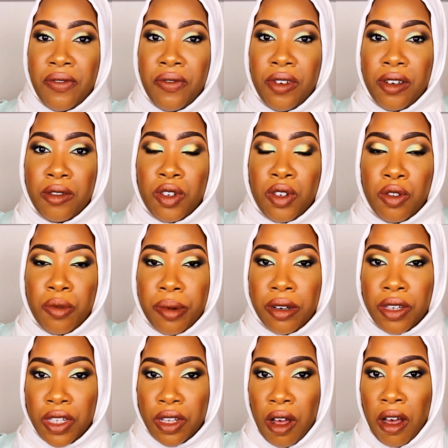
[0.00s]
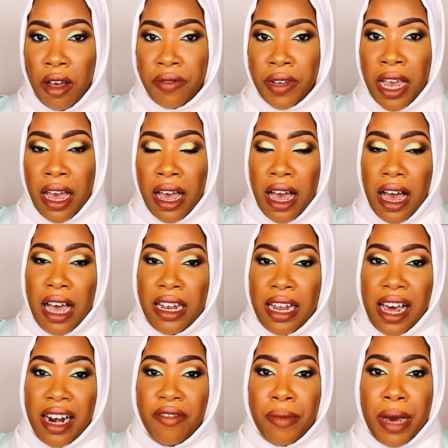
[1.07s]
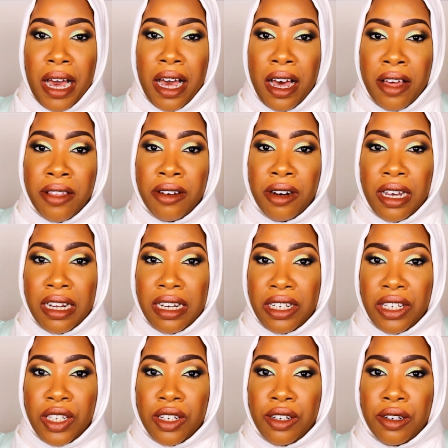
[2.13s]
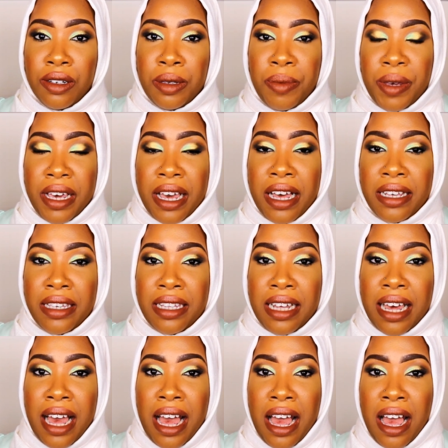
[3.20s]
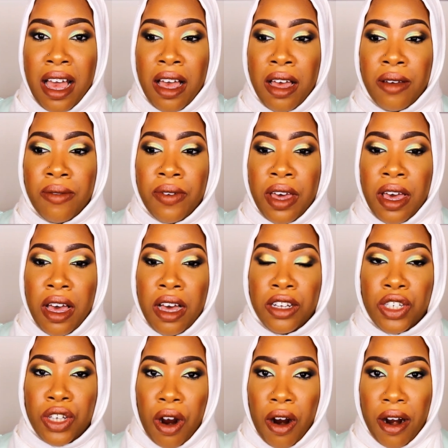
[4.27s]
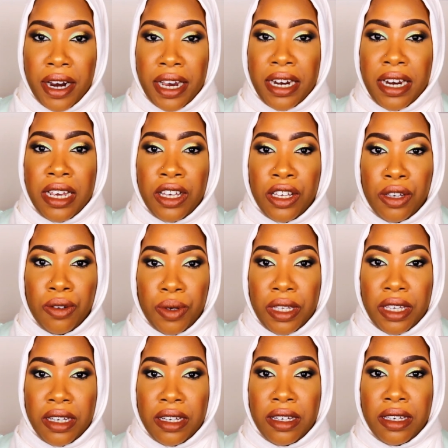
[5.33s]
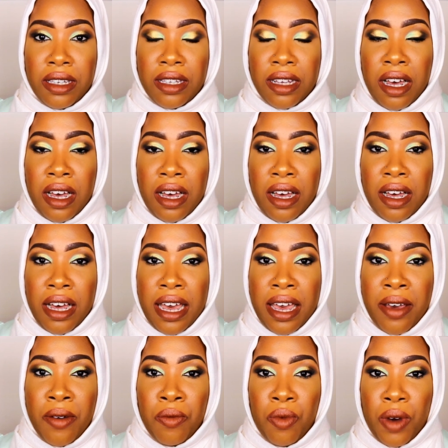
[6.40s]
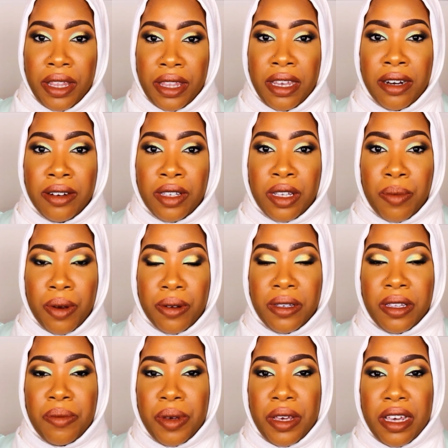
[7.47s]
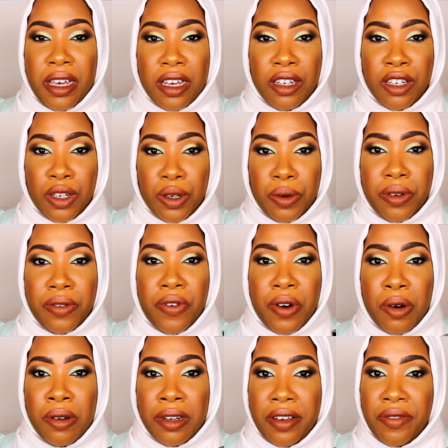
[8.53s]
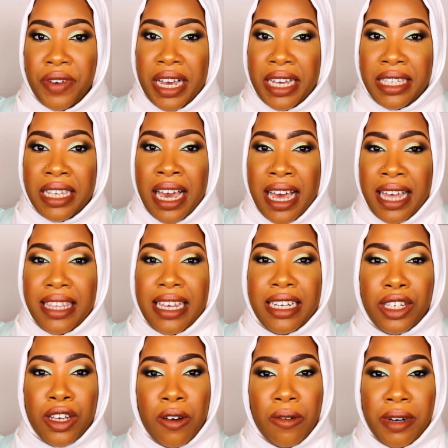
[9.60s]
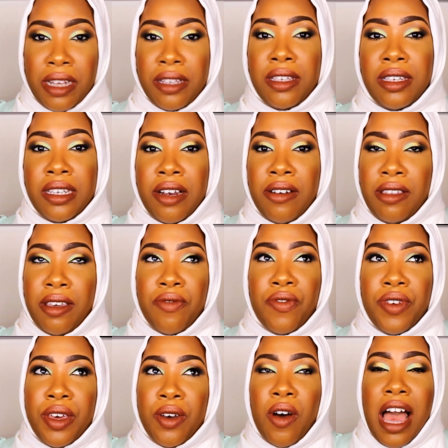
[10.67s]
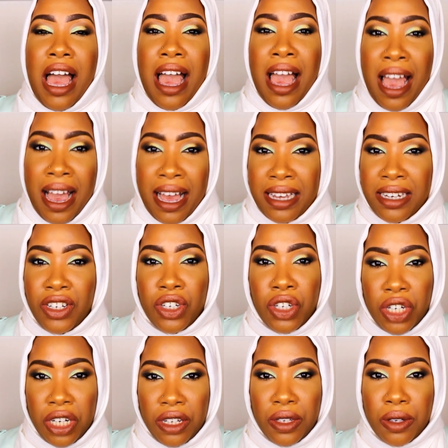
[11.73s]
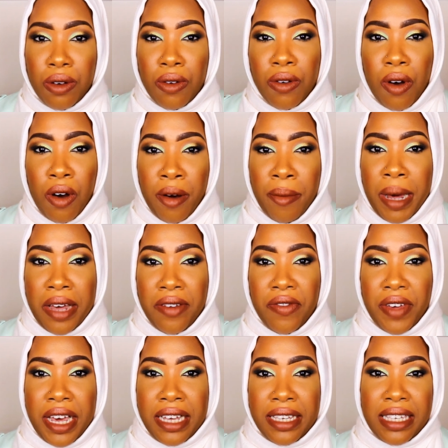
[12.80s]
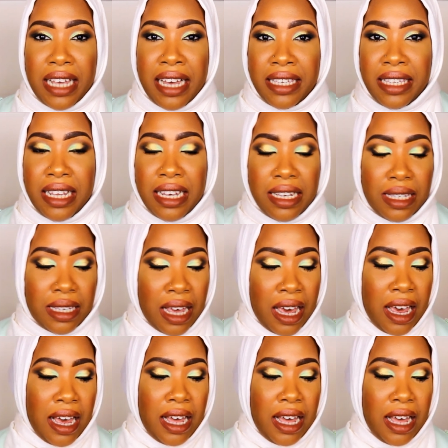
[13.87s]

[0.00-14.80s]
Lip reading: It feels super soft. A lot of my other cleansers, because they have targeted uses and what they're supposed to be used for on the face, they don't necessarily feel as gentle on my face as this.